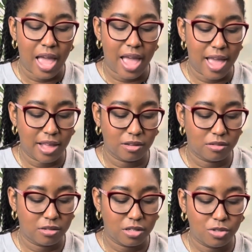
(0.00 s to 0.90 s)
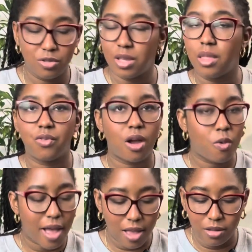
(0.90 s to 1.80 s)
And you do something for a
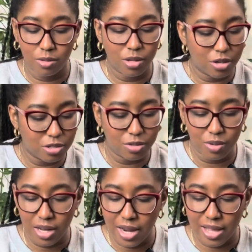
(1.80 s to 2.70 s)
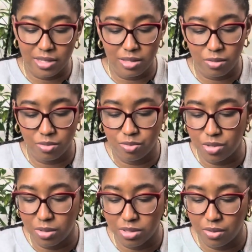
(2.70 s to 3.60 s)
while, you learn, you realize it
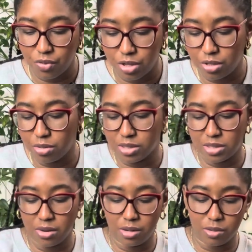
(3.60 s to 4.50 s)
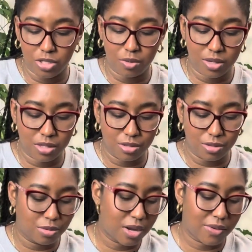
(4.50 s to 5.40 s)
really wasn't for you. It's not really what you want to
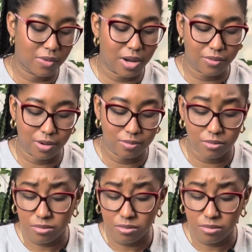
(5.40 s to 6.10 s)
do, whatever.